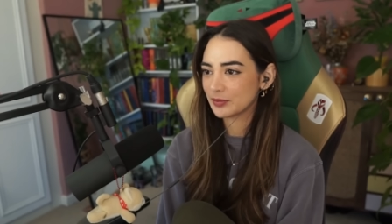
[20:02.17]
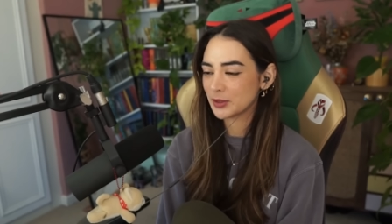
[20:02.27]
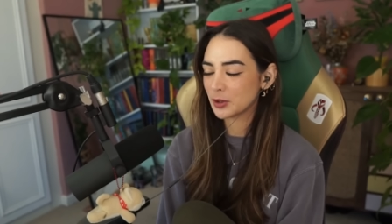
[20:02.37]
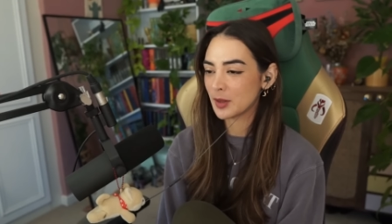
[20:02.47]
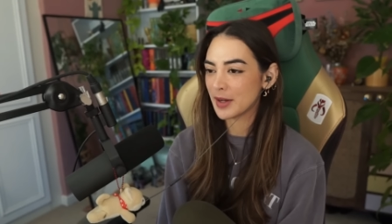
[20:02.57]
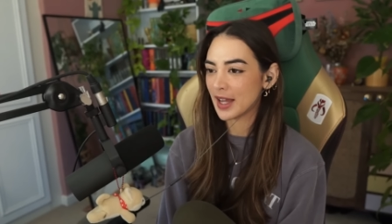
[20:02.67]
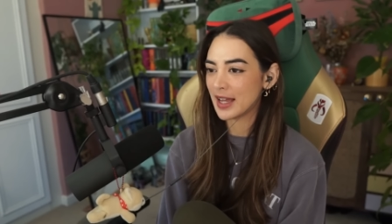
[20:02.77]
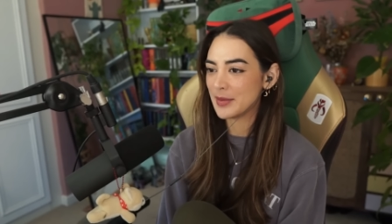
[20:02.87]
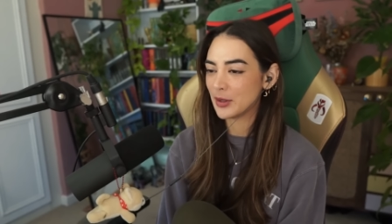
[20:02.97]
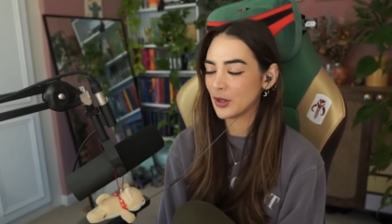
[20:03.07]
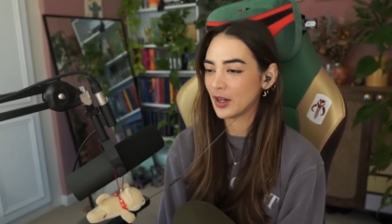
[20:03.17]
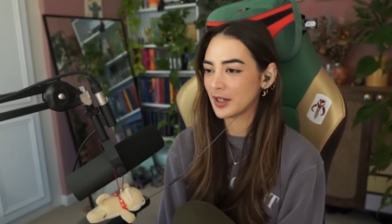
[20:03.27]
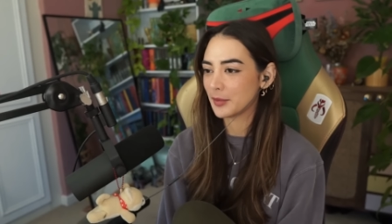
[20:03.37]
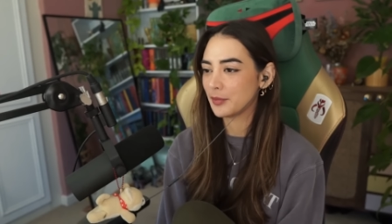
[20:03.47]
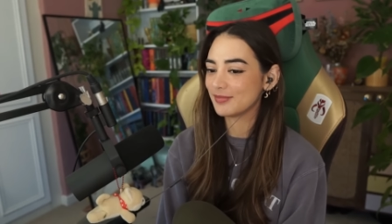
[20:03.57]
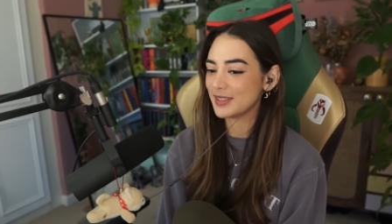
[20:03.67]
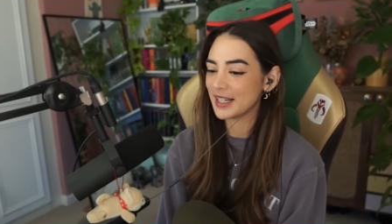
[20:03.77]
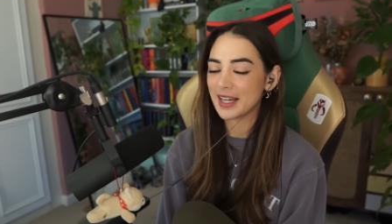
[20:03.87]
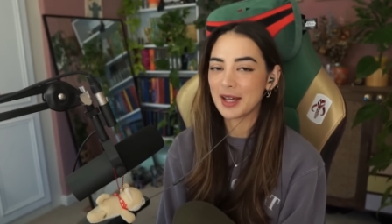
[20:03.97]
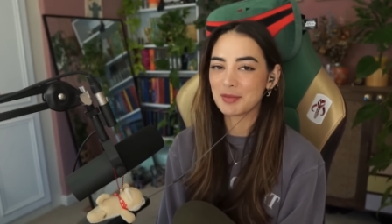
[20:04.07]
It's gonna make Aemond look like a dickhead.